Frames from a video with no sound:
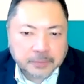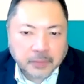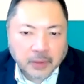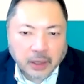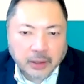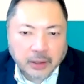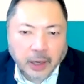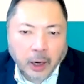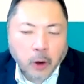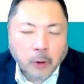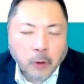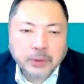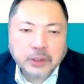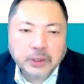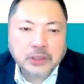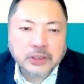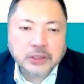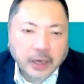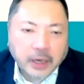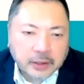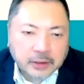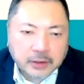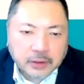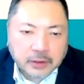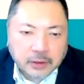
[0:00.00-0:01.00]
And I hope the
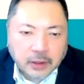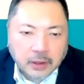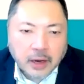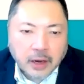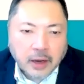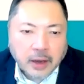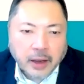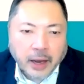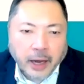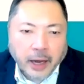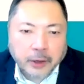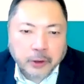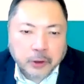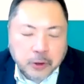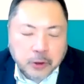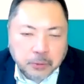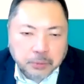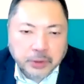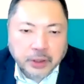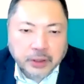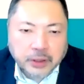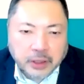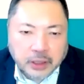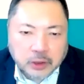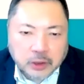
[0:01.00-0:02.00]
sector and
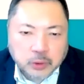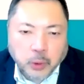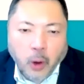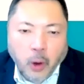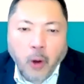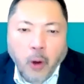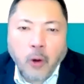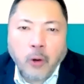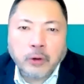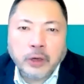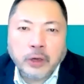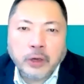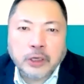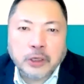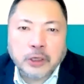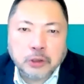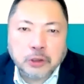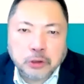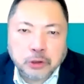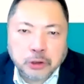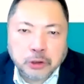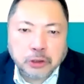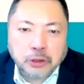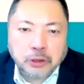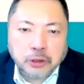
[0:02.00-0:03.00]
communities will only
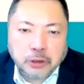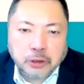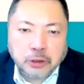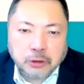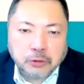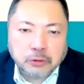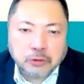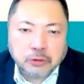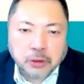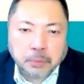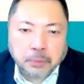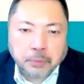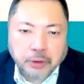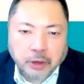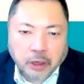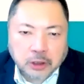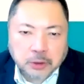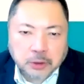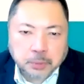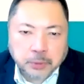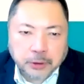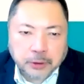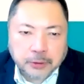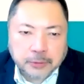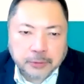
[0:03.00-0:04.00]
continue to
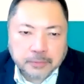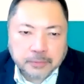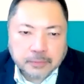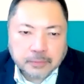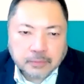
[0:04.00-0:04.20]
prosper.